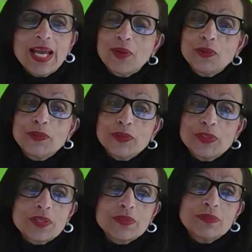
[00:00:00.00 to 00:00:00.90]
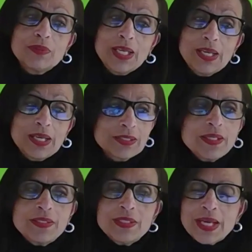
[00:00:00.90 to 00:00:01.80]
and older adults who need us.
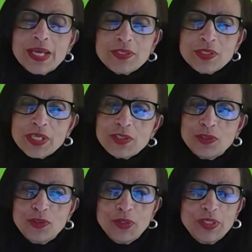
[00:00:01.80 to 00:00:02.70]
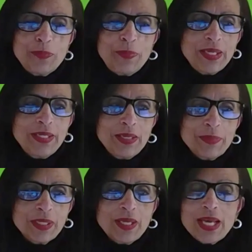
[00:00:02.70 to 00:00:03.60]
Since isolation during the
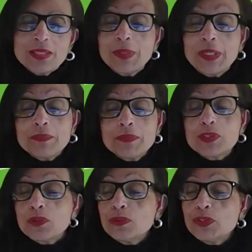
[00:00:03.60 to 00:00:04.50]
pandemic has become so